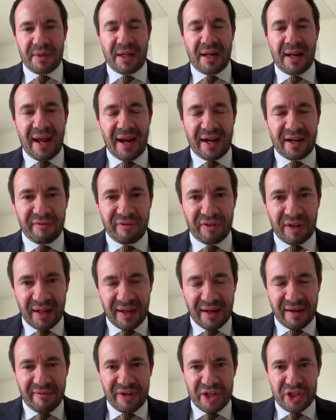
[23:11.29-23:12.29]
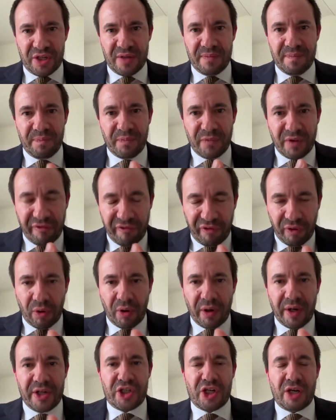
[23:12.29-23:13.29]
the lack of clear vision
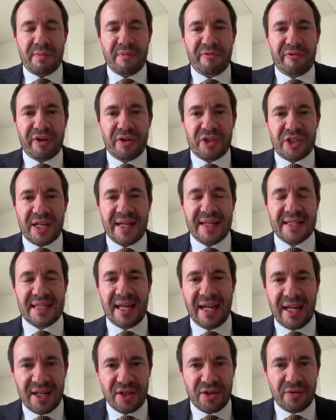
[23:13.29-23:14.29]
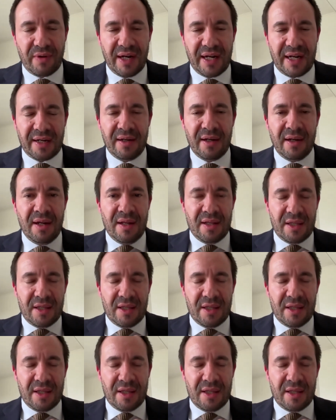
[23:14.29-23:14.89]
for a German future is hindering